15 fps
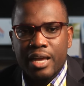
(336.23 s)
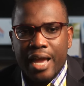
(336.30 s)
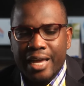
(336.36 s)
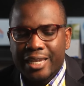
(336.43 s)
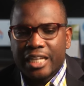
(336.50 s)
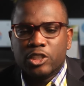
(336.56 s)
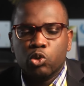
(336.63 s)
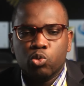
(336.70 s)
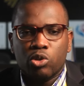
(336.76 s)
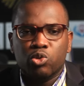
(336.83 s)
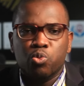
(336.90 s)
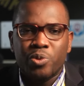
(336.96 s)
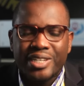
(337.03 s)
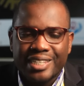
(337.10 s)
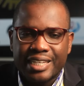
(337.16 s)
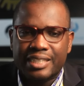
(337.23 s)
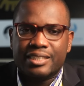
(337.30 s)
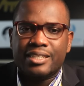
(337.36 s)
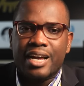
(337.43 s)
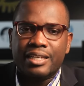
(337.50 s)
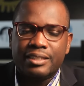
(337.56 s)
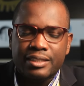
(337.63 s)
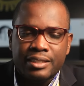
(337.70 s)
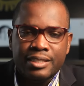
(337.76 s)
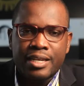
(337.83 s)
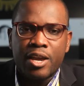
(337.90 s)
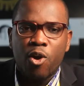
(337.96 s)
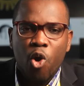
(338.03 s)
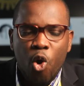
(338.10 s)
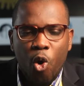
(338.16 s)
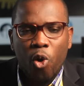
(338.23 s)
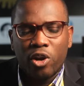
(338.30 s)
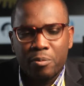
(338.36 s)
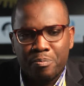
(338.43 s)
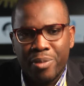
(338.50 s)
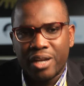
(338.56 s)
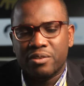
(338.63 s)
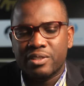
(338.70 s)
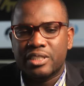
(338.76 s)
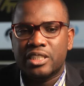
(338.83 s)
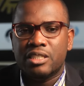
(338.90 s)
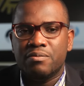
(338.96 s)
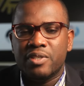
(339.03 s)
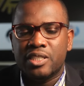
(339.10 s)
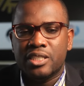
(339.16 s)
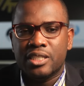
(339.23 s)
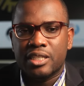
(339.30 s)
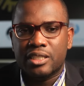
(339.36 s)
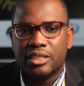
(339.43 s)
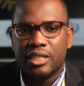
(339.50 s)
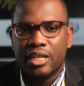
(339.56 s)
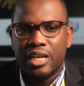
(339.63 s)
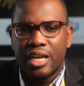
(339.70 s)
And that's what we discuss here on Patrick TV GH.